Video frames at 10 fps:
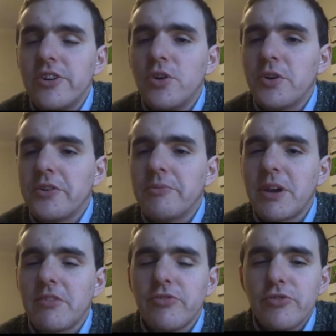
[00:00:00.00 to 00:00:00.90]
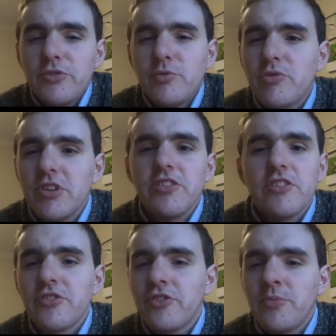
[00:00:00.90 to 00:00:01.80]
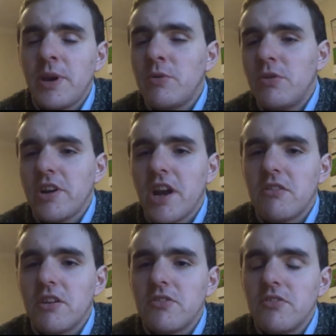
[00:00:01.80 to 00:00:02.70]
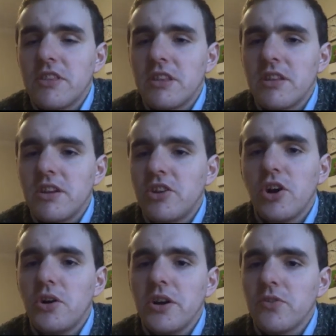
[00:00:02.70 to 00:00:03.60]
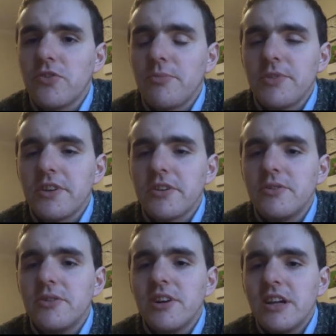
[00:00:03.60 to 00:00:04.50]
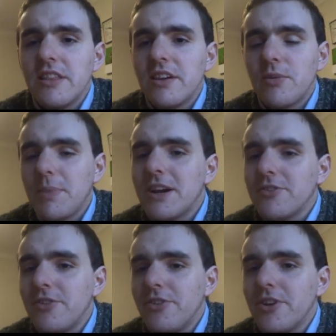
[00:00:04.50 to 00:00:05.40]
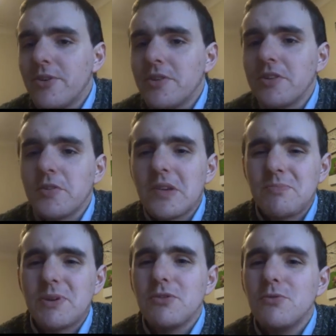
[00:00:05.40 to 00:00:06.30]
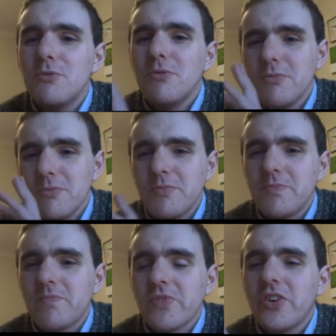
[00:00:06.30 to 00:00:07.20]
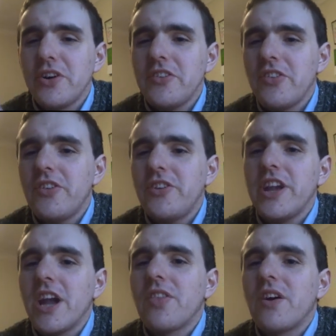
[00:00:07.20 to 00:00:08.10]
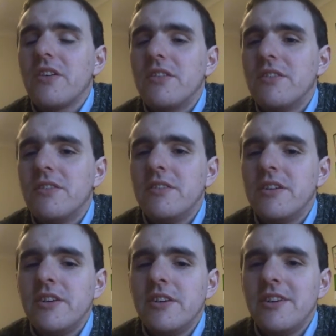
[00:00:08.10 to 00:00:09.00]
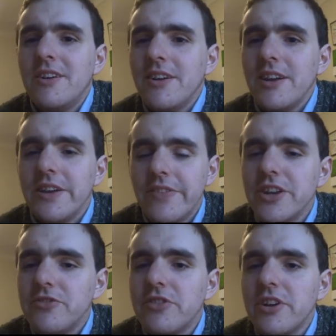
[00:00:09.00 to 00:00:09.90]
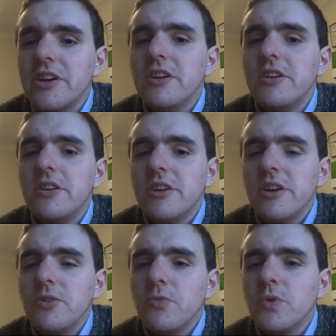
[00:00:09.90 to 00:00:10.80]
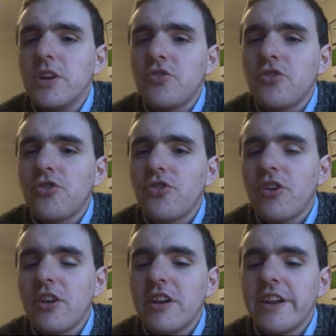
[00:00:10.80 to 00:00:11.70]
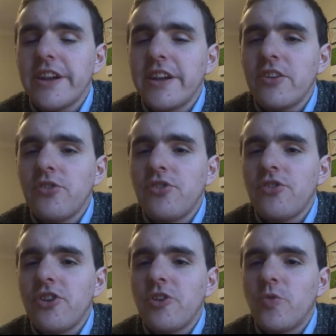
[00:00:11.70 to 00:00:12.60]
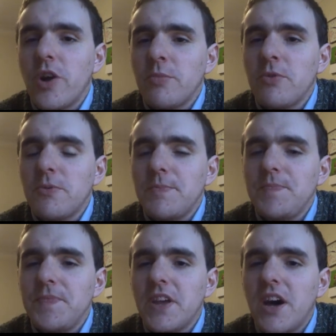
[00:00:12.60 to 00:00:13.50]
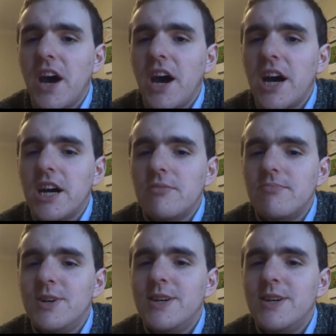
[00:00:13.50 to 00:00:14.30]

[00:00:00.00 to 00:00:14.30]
or no, about two or three sentences about one character, and then they die or something, or they're about to die, or it, it, but it all ties in together eventually, which is incredible. Um,